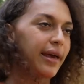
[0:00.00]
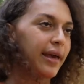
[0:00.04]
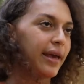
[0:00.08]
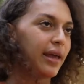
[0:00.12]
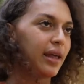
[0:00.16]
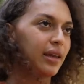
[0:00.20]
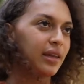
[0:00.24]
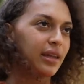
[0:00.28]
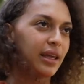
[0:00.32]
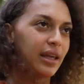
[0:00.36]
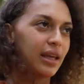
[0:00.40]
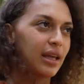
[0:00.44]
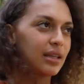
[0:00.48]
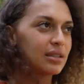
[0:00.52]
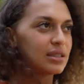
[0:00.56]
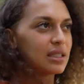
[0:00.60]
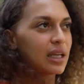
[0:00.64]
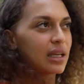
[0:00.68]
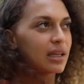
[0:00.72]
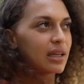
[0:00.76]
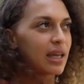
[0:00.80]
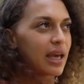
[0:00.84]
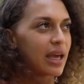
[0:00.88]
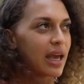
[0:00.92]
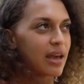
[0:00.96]
And then I
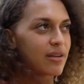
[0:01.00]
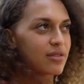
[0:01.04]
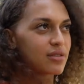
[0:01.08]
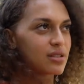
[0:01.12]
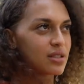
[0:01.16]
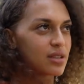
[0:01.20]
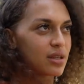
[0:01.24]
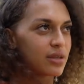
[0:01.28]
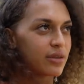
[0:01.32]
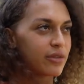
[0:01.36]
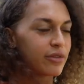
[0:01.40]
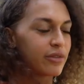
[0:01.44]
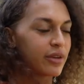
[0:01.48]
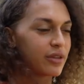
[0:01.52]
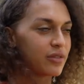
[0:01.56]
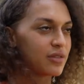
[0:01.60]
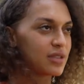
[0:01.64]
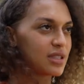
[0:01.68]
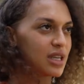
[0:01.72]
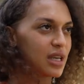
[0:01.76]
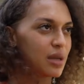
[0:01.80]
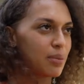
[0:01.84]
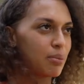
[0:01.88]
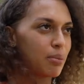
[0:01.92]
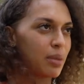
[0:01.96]
think like after
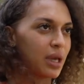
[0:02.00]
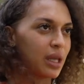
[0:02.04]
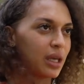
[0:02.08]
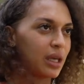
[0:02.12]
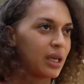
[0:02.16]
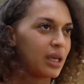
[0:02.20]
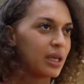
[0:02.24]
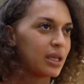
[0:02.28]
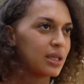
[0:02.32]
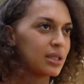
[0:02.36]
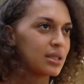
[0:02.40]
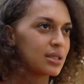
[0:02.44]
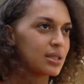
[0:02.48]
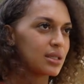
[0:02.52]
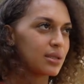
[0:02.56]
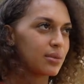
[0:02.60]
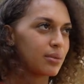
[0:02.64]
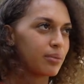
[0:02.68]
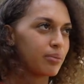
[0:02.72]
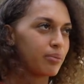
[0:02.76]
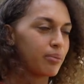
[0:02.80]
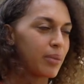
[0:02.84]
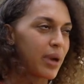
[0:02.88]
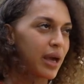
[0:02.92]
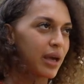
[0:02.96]
15 minutes,
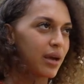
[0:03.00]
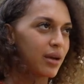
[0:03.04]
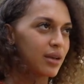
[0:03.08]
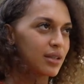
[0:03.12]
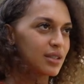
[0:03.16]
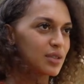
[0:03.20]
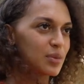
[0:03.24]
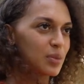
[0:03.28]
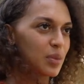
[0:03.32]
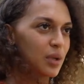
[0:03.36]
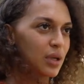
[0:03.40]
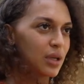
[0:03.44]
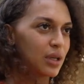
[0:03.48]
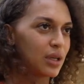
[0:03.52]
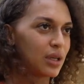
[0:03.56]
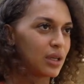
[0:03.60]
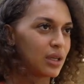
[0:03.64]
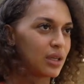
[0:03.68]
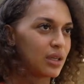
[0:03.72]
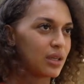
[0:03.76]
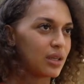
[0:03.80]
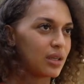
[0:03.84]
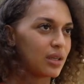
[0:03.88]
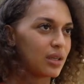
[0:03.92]
my husband,